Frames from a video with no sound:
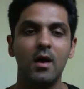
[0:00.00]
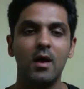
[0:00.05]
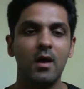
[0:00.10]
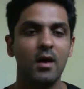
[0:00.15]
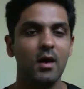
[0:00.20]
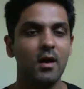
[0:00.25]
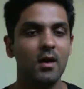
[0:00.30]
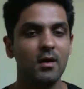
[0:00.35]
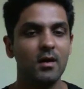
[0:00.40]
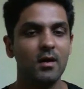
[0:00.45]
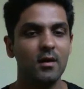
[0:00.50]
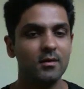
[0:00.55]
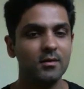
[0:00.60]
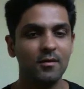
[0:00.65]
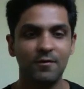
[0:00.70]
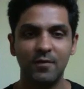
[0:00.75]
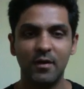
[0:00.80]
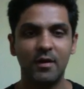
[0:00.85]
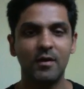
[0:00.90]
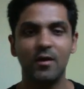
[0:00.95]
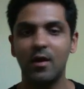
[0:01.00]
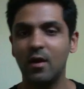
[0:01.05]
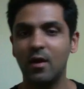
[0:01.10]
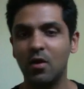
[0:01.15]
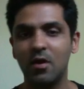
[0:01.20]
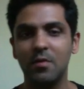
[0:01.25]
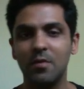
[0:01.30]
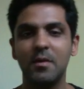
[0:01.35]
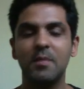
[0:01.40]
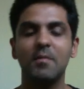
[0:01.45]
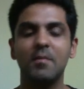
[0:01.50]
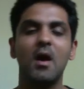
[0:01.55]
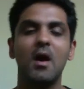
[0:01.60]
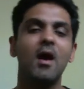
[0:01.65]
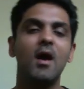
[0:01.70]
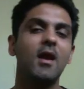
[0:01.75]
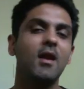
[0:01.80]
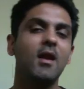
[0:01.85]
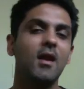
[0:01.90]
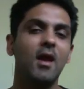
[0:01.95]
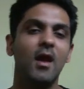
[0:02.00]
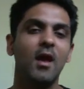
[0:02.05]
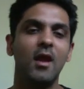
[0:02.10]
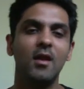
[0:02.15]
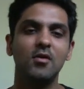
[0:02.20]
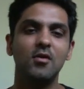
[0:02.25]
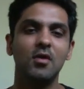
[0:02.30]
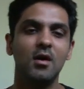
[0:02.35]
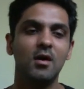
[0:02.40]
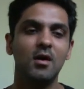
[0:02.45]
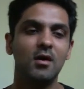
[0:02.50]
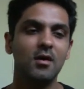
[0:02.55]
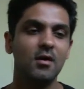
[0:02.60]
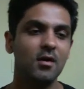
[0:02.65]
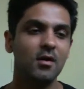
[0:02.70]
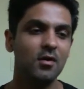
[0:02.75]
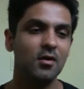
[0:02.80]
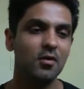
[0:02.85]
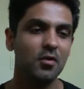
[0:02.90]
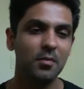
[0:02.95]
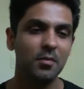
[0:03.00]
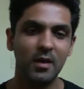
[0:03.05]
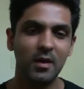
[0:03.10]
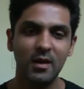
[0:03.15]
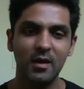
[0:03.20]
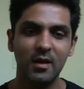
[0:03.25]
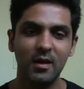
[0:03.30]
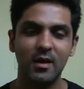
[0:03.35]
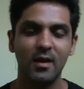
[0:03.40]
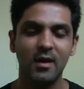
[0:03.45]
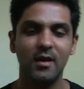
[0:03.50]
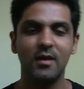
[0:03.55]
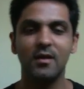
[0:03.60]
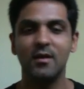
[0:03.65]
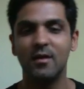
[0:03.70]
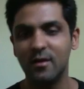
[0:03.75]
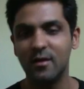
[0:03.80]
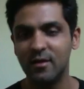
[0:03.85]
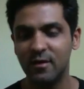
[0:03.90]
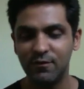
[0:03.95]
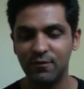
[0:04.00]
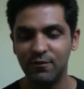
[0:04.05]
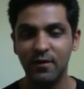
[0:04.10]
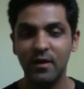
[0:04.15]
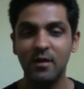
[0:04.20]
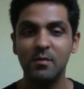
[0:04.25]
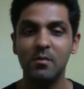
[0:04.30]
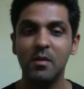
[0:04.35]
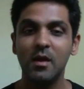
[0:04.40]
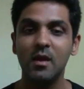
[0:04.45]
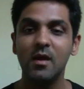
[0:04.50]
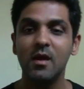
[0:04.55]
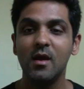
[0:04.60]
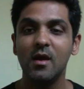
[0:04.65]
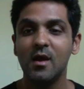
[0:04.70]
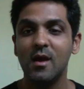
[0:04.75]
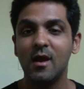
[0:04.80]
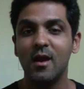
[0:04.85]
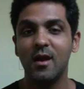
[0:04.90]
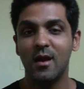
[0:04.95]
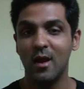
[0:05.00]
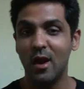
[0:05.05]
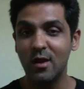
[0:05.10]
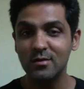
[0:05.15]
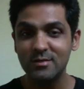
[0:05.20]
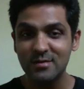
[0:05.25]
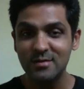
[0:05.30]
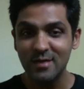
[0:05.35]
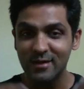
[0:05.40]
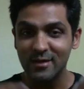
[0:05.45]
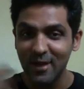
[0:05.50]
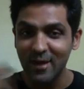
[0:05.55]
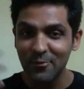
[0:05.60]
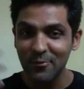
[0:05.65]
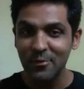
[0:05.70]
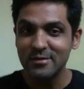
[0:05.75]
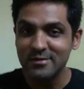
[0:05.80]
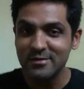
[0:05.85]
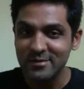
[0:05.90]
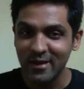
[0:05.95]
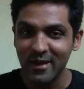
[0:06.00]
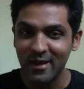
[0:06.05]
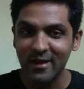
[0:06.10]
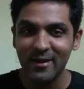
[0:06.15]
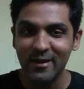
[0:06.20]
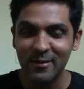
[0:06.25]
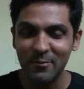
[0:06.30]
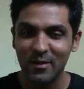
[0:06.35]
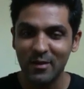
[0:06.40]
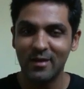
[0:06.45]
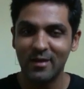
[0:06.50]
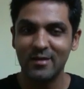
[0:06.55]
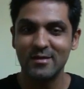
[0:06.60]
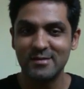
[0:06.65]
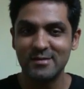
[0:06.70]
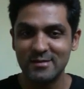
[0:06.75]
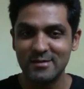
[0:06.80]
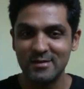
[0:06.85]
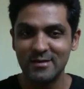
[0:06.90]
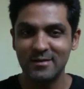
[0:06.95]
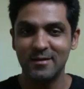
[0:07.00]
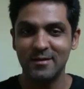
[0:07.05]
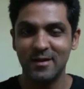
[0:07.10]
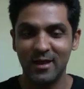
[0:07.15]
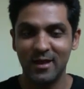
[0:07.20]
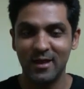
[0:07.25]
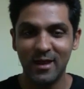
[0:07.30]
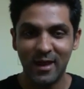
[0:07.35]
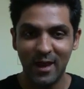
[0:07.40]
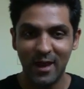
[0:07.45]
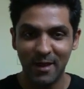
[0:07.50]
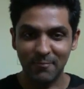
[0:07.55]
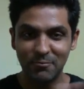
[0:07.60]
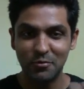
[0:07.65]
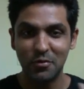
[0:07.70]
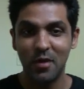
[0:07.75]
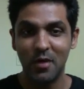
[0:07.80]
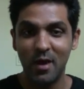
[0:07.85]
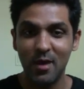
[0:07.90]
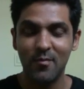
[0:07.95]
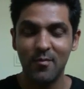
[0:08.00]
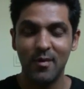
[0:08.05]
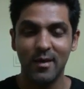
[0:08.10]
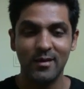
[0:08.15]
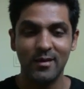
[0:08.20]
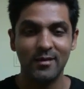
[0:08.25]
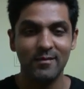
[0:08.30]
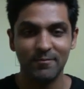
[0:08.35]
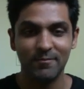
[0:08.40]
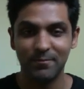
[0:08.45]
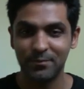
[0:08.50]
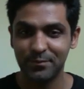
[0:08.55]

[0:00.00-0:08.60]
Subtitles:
the victory going to be mine and nobody can defeat me? Now Sadhev was thinking, because he came to him and